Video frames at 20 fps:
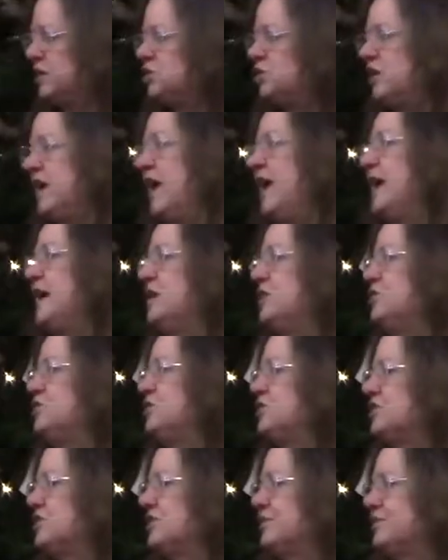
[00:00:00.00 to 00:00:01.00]

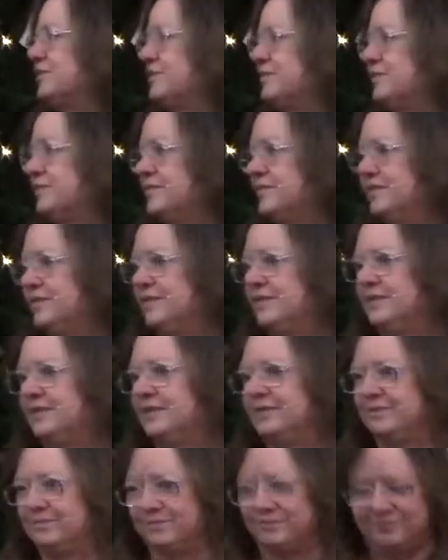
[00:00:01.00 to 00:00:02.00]
changed,
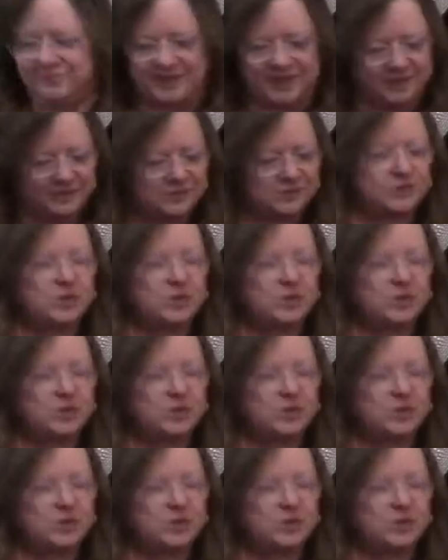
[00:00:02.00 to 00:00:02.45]
and